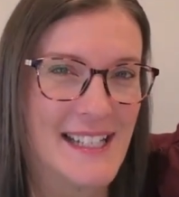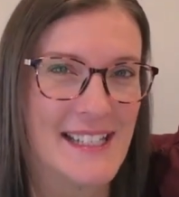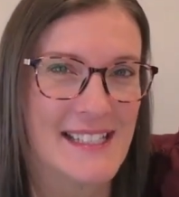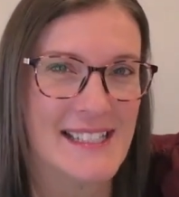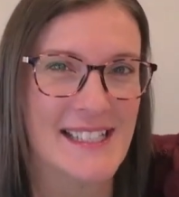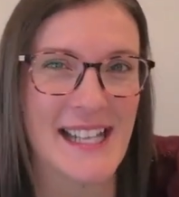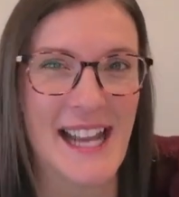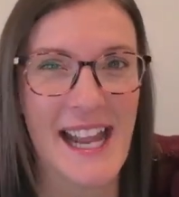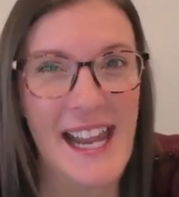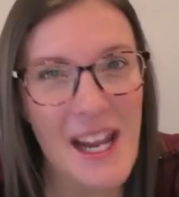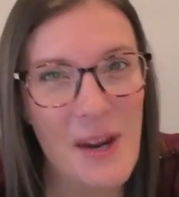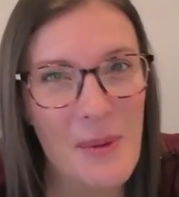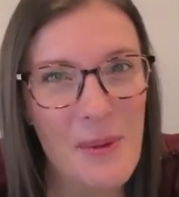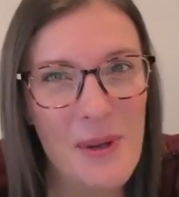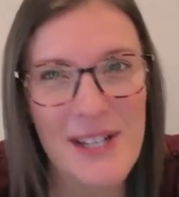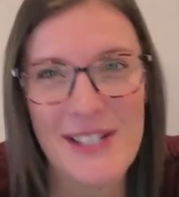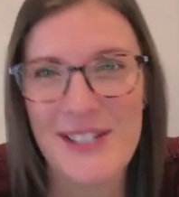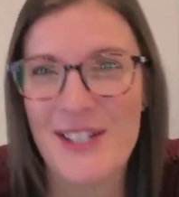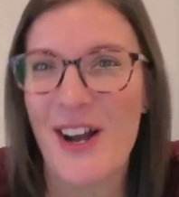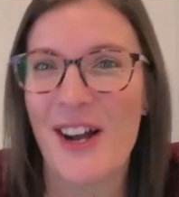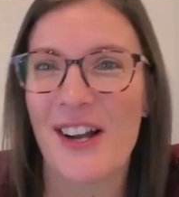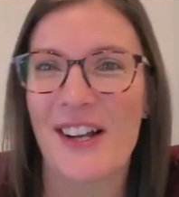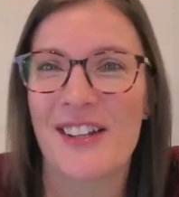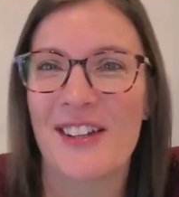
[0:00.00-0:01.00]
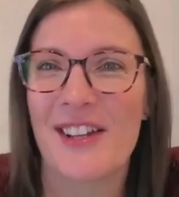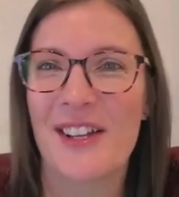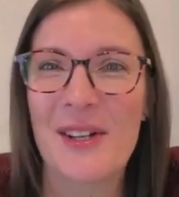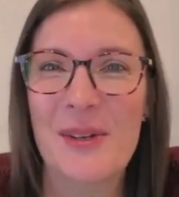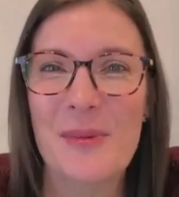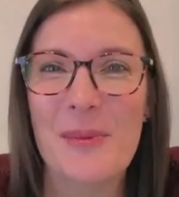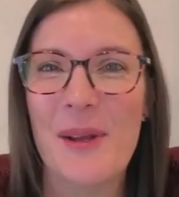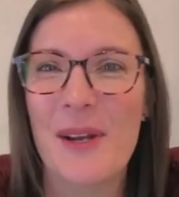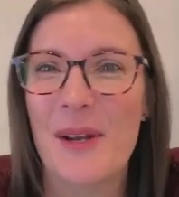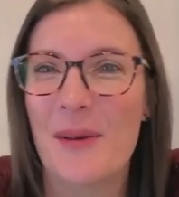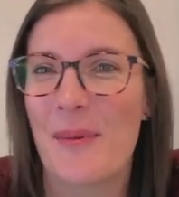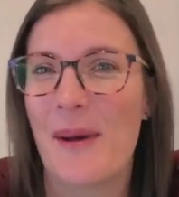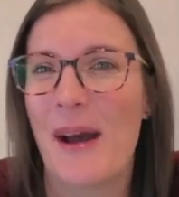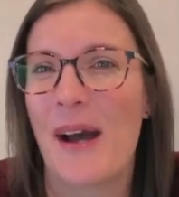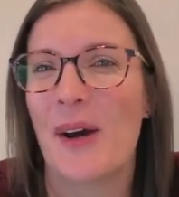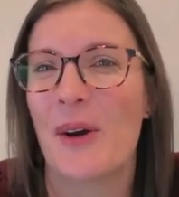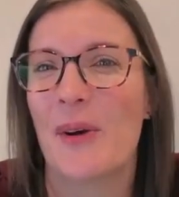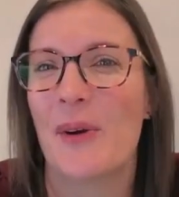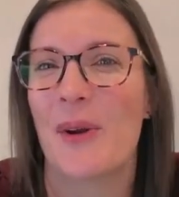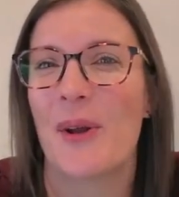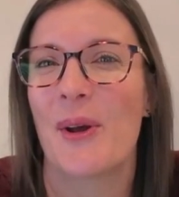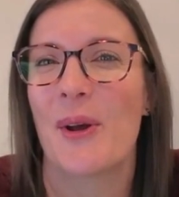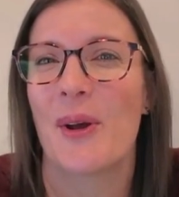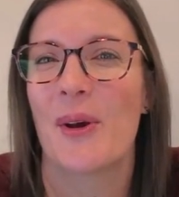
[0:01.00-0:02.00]
Today I want to talk a little bit
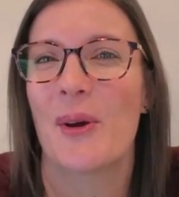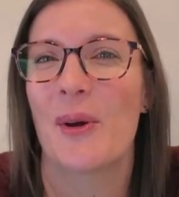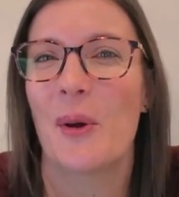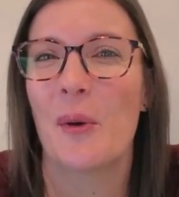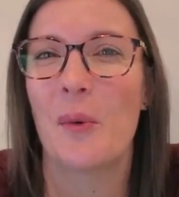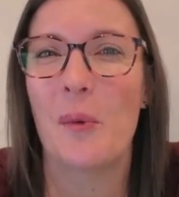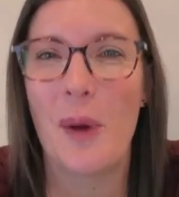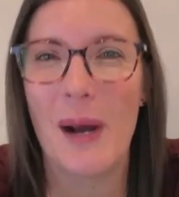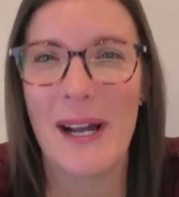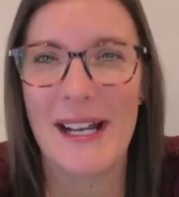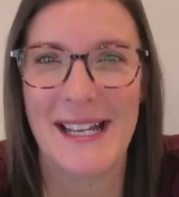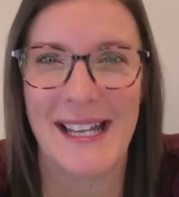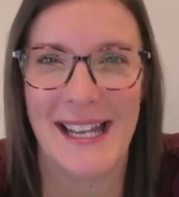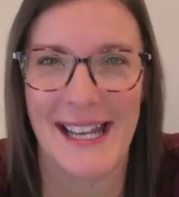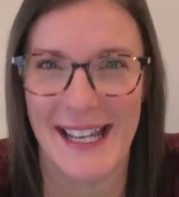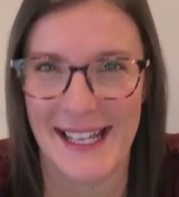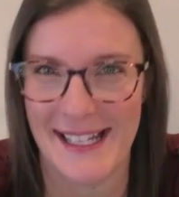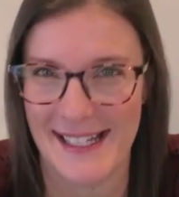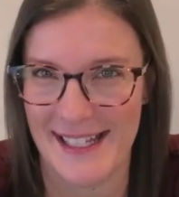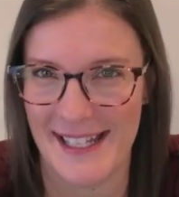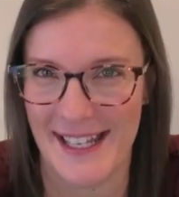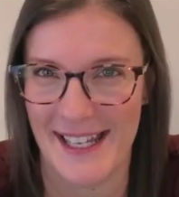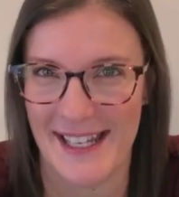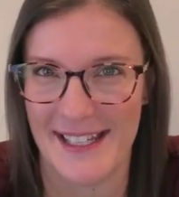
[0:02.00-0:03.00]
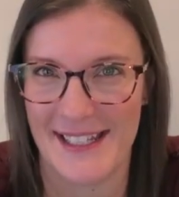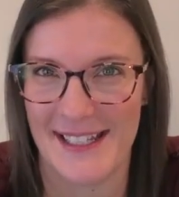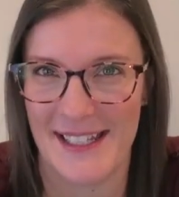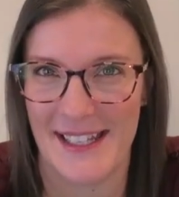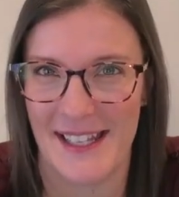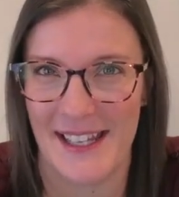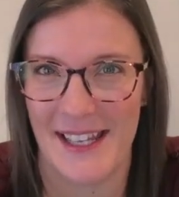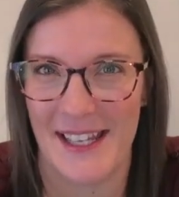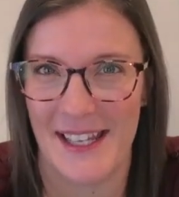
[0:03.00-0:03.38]
about what is it?